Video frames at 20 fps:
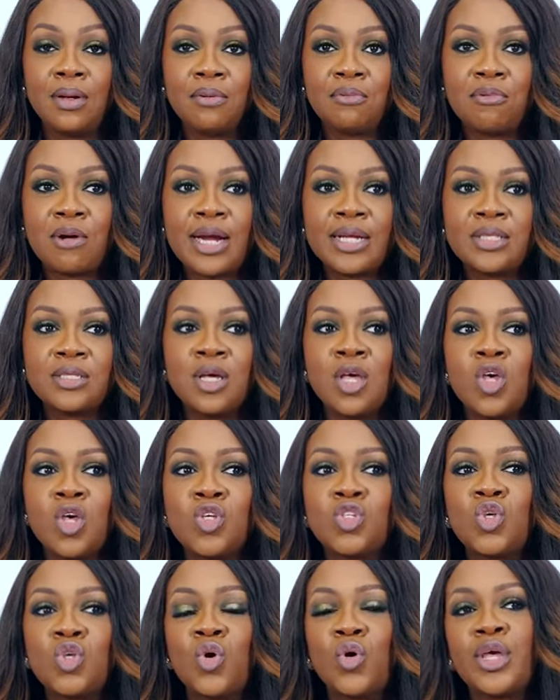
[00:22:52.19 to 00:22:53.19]
right
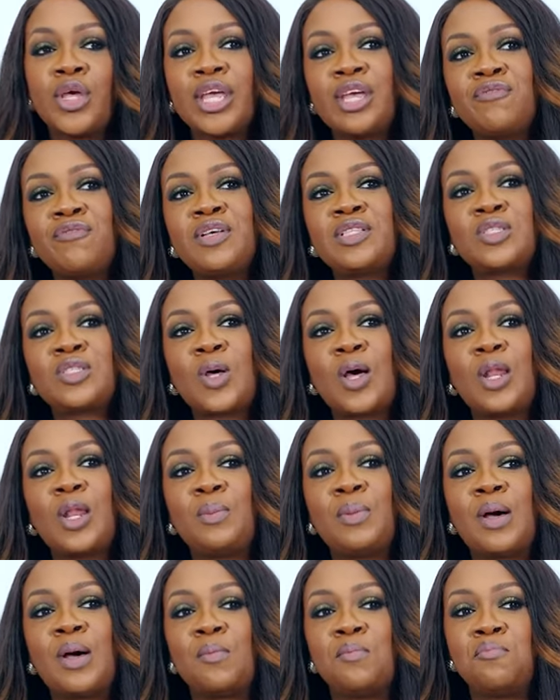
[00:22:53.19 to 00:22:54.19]
so if it's all
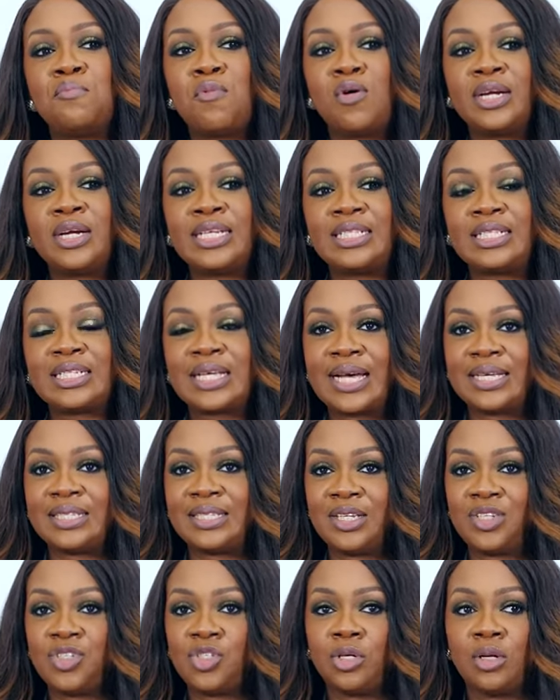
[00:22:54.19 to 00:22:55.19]
about
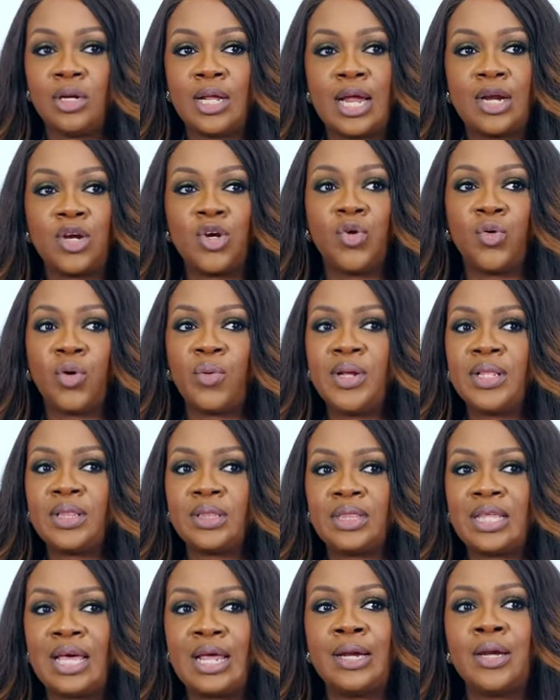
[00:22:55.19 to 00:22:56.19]
monetization and growing
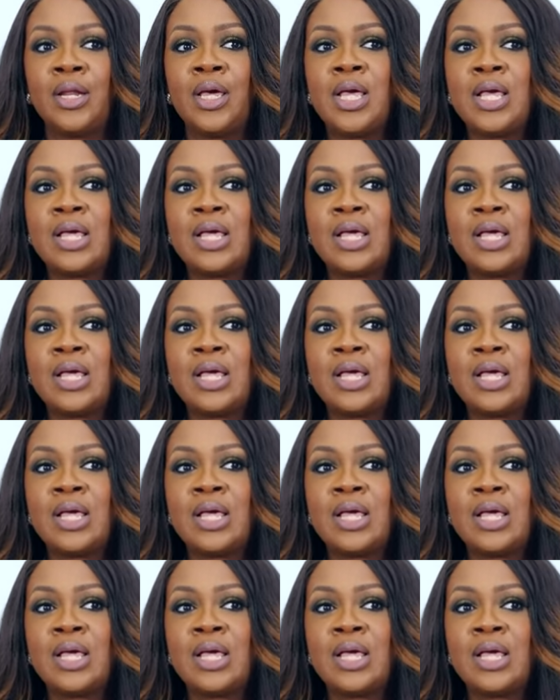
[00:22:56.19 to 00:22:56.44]
then